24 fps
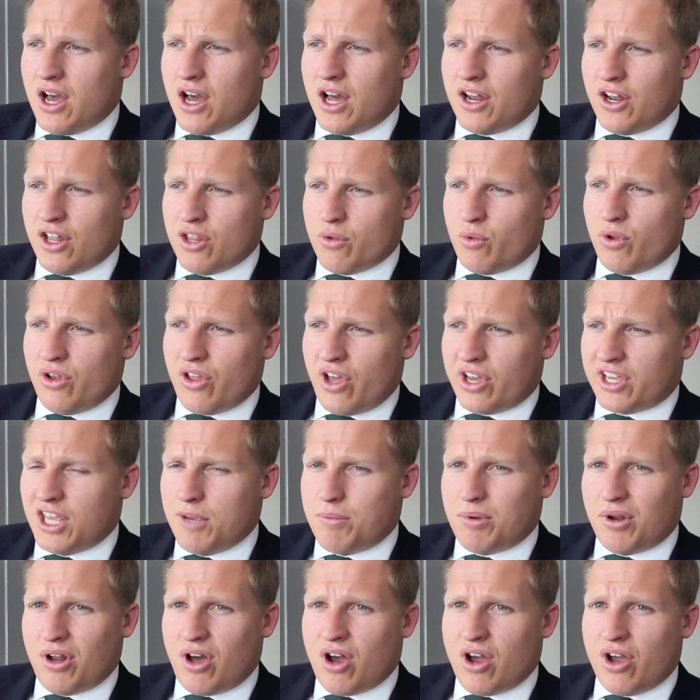Another one that I
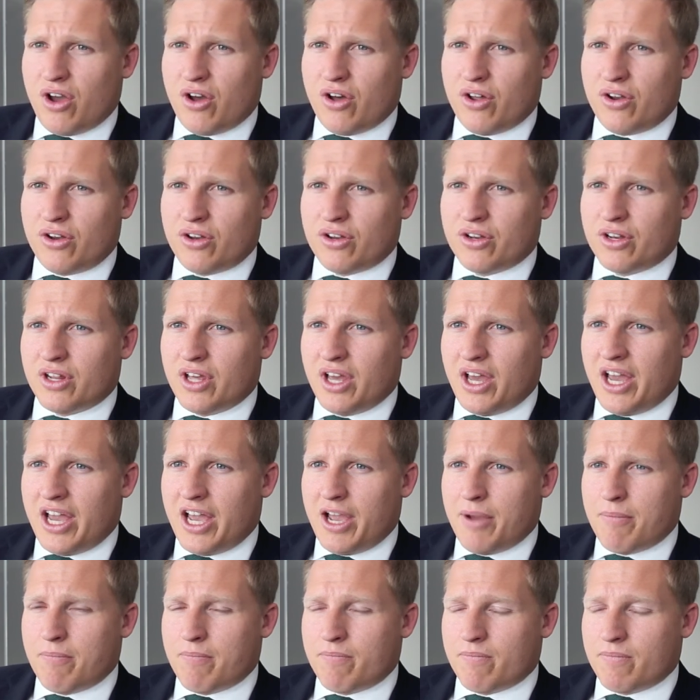keep an eye on
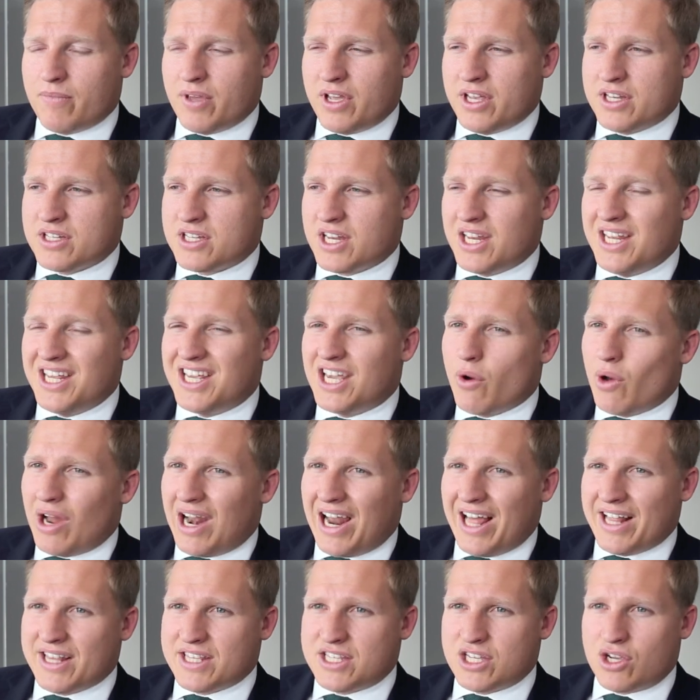is Eco
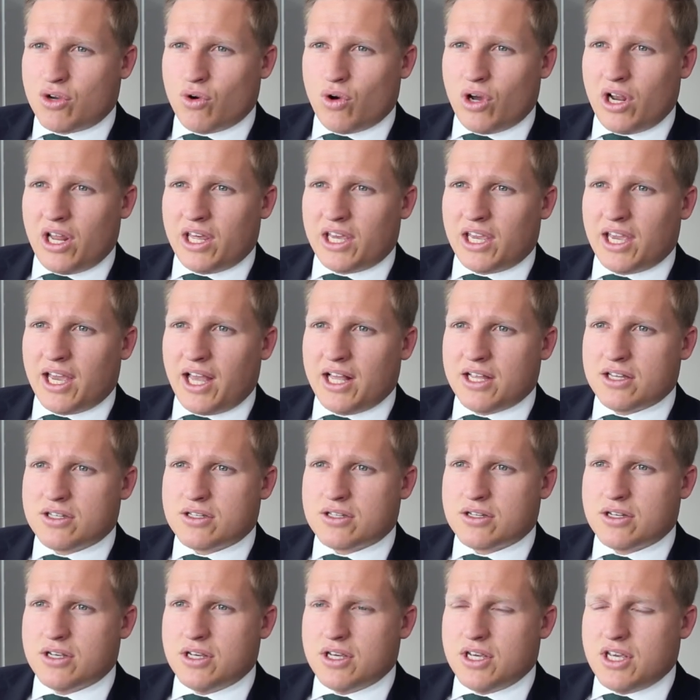Atlantic Oil and
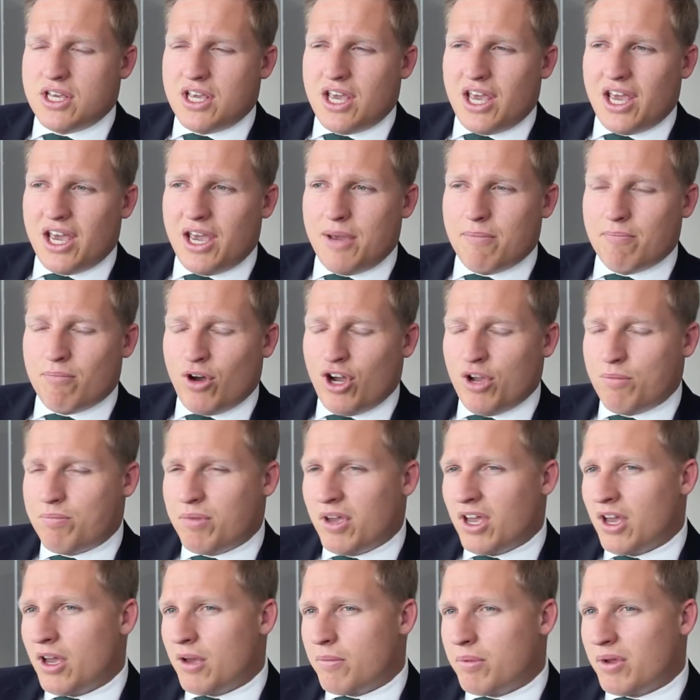Gas. It might
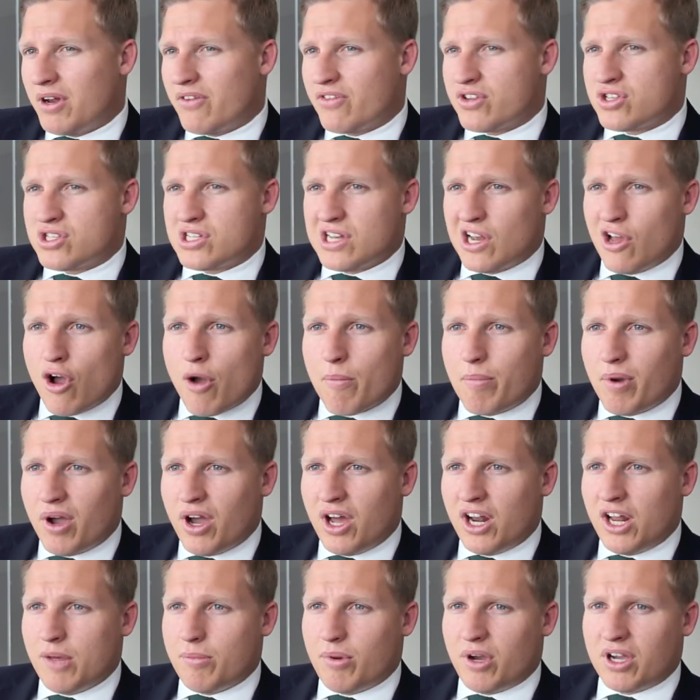be a bit of a slower
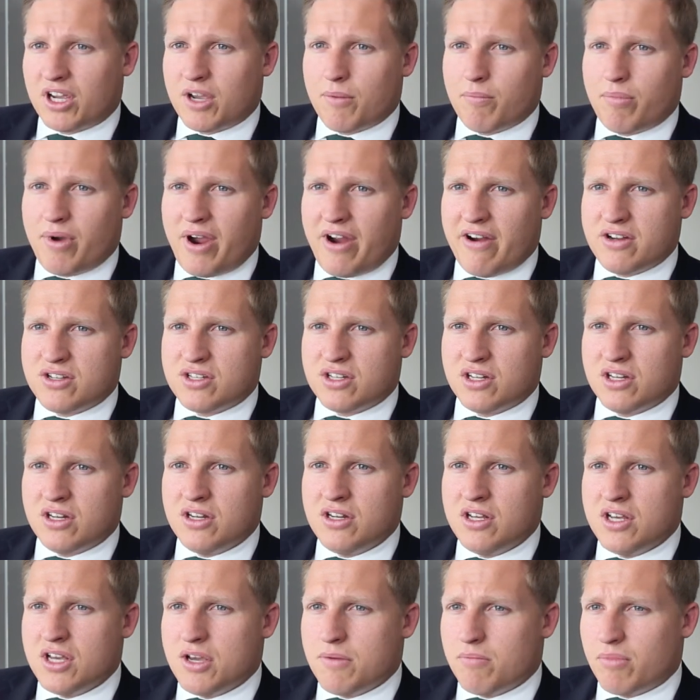burner by
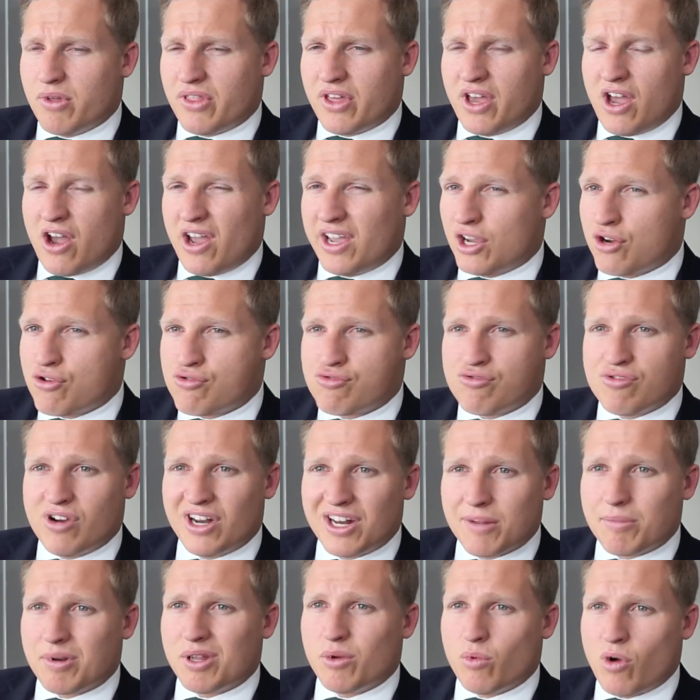comparison, but they are
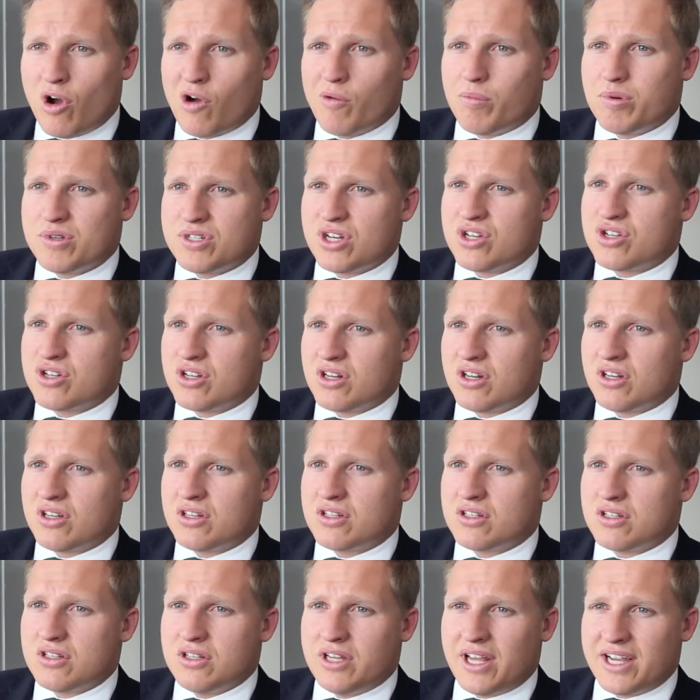incredibly well
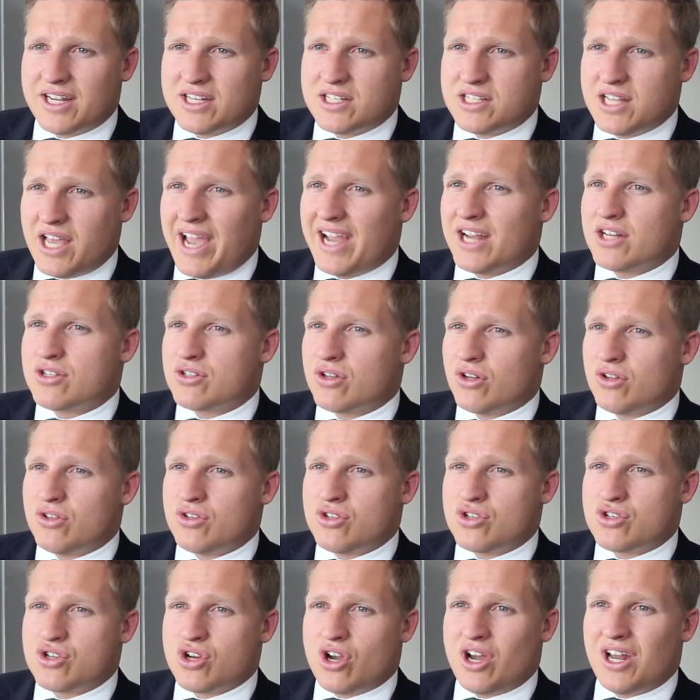positioned next to
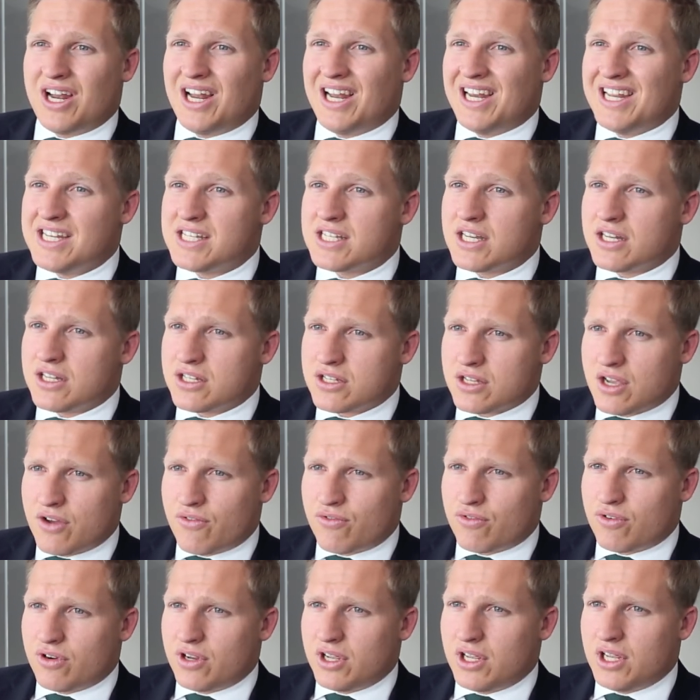Exxon's giant Liza
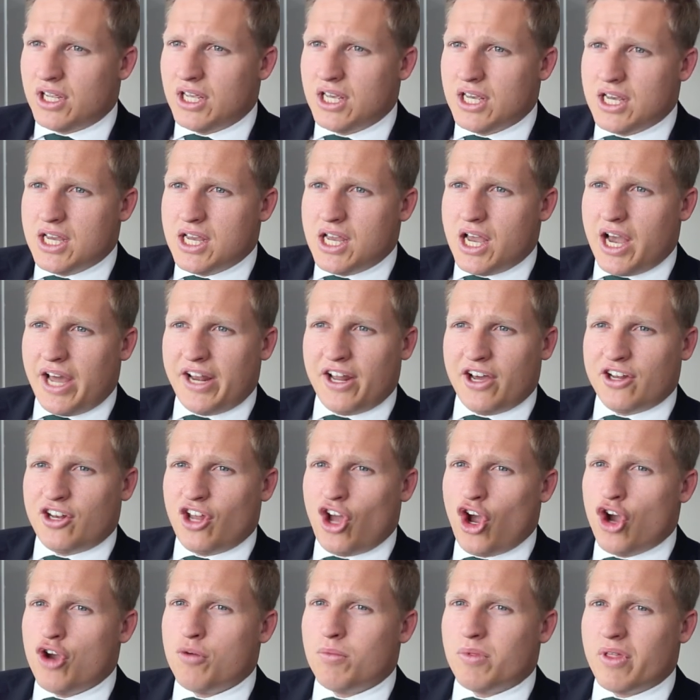discovery, and I'd
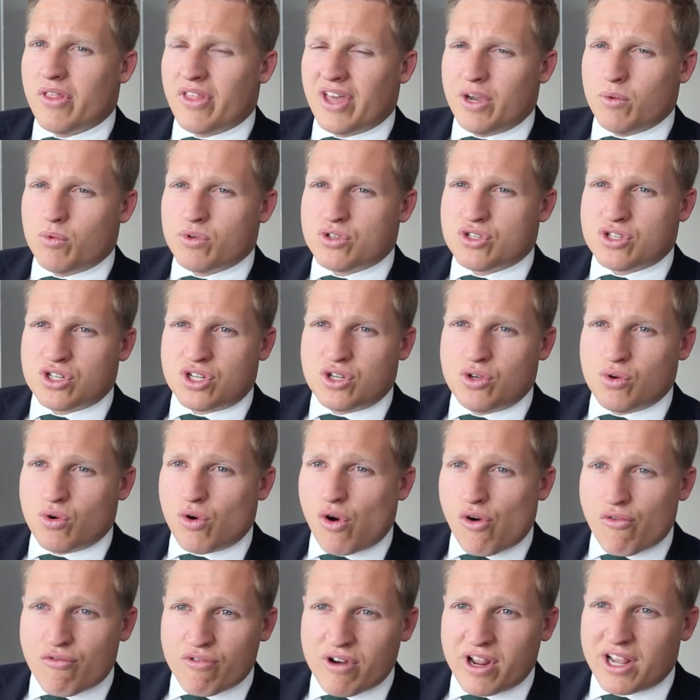hope that they would
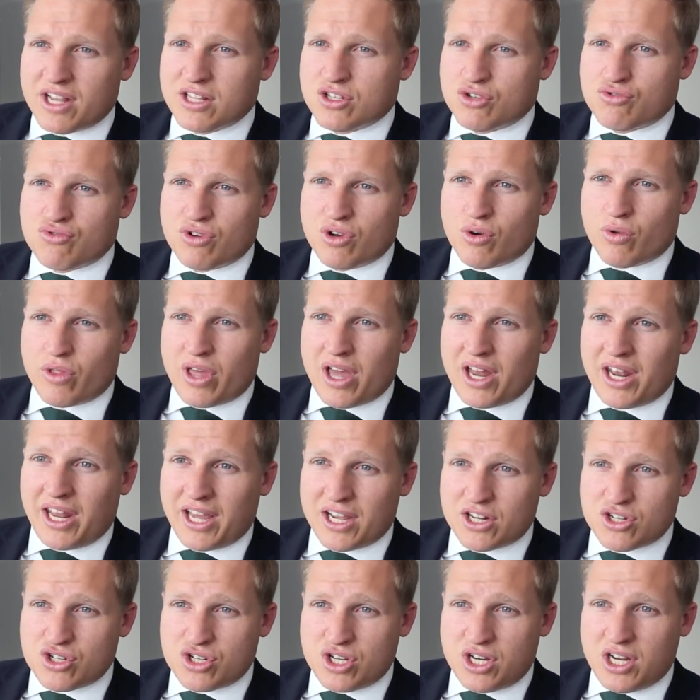secure a rig to drill that
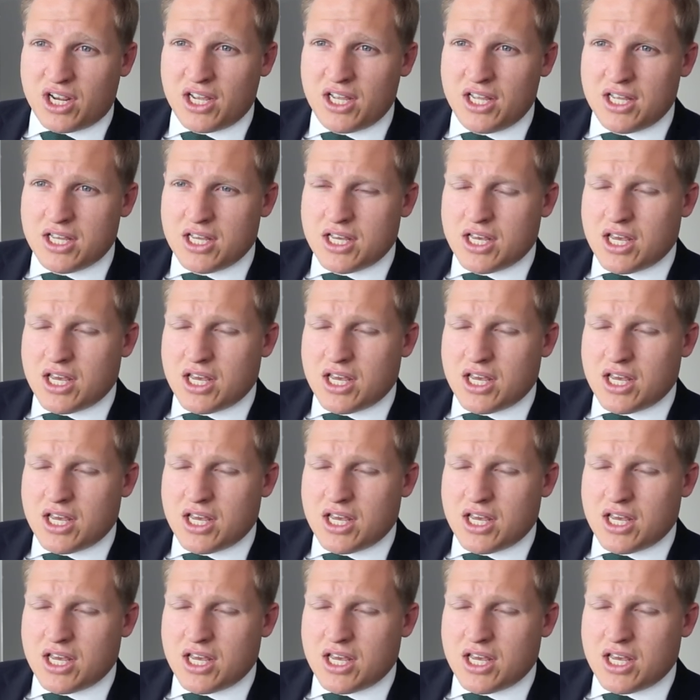next year.